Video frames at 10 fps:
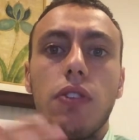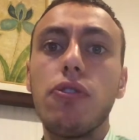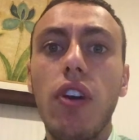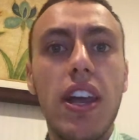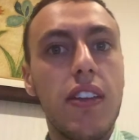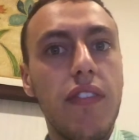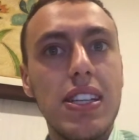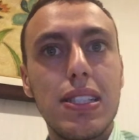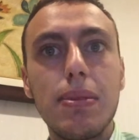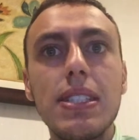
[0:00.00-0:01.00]
foreign
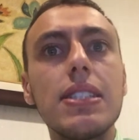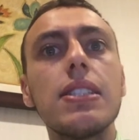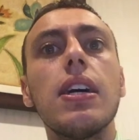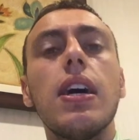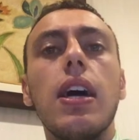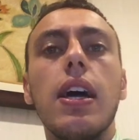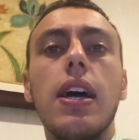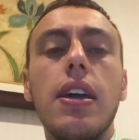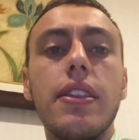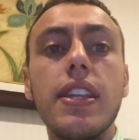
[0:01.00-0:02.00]
investment.
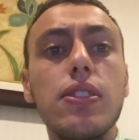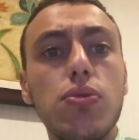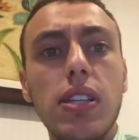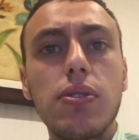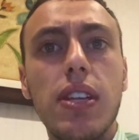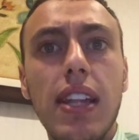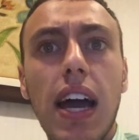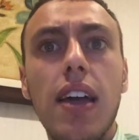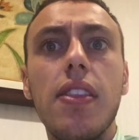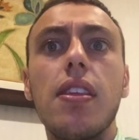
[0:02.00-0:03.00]
In the
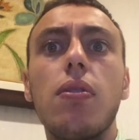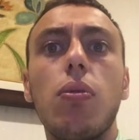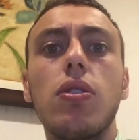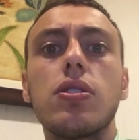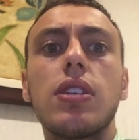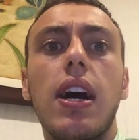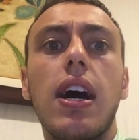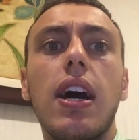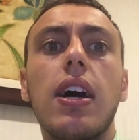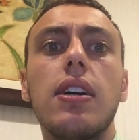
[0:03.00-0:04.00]
2009 there was
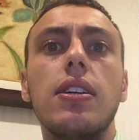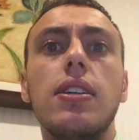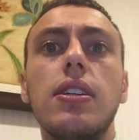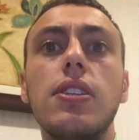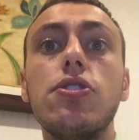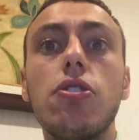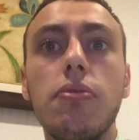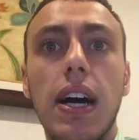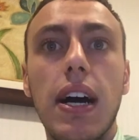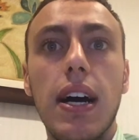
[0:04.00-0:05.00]

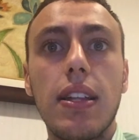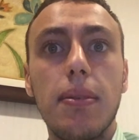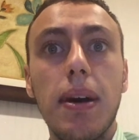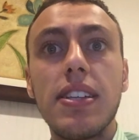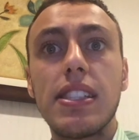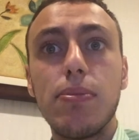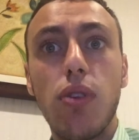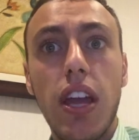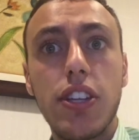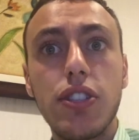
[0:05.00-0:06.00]
a demand
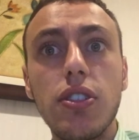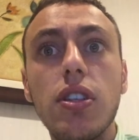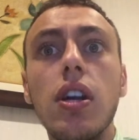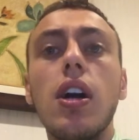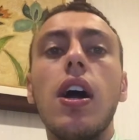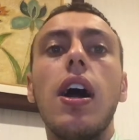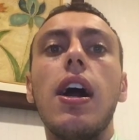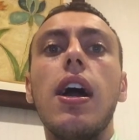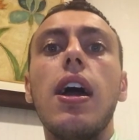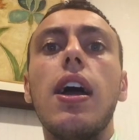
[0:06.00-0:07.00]
stimulation.
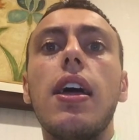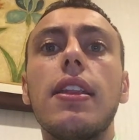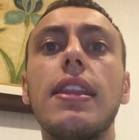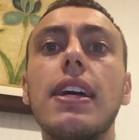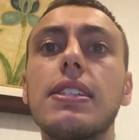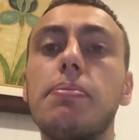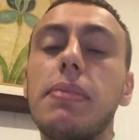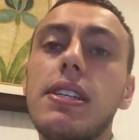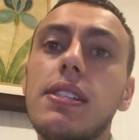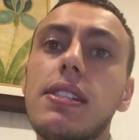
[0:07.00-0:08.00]
That
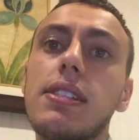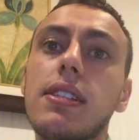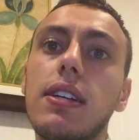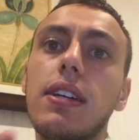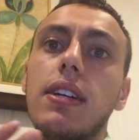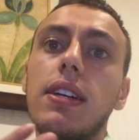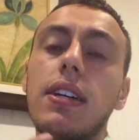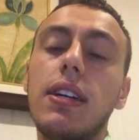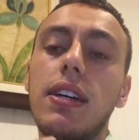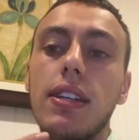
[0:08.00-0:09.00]
means
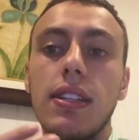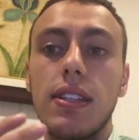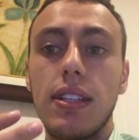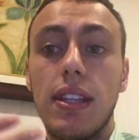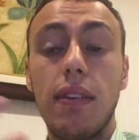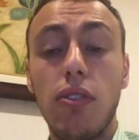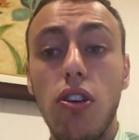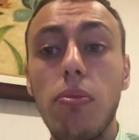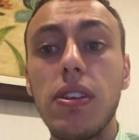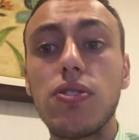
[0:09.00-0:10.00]
that the
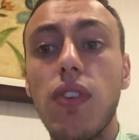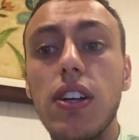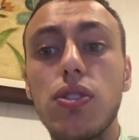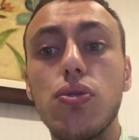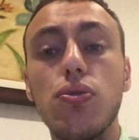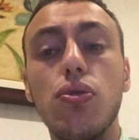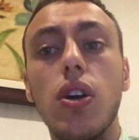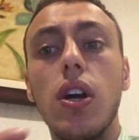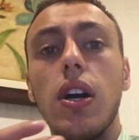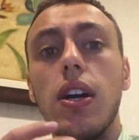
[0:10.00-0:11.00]
economic tried to